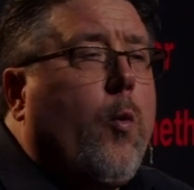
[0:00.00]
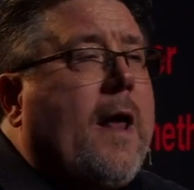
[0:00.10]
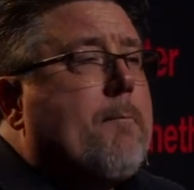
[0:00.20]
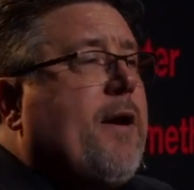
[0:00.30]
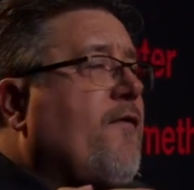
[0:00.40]

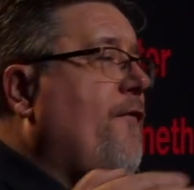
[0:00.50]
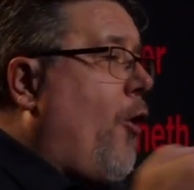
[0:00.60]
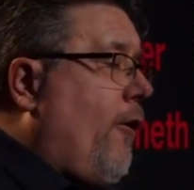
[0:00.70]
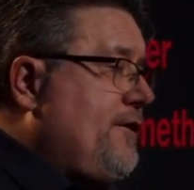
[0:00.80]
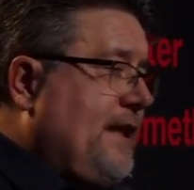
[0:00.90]
went
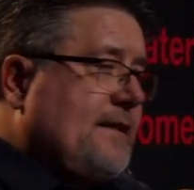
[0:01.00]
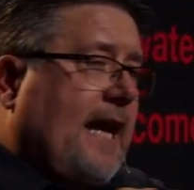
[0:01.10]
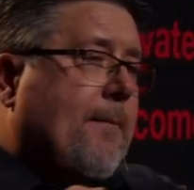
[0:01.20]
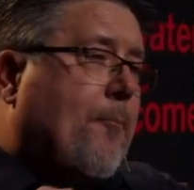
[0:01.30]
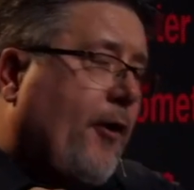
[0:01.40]
before Jesus,
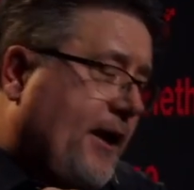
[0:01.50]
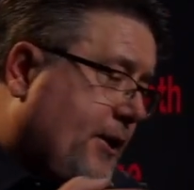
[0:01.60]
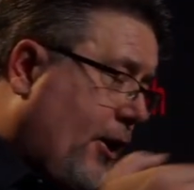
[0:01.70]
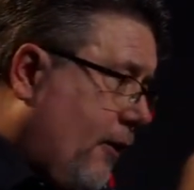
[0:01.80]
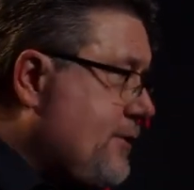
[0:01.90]
a
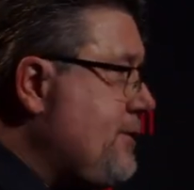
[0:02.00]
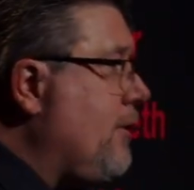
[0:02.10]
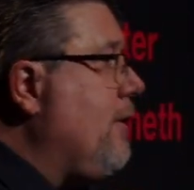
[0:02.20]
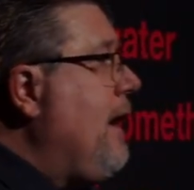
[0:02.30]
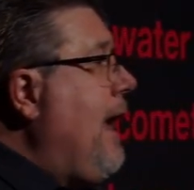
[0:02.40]

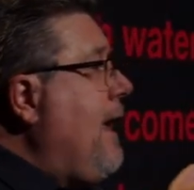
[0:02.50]
precursor,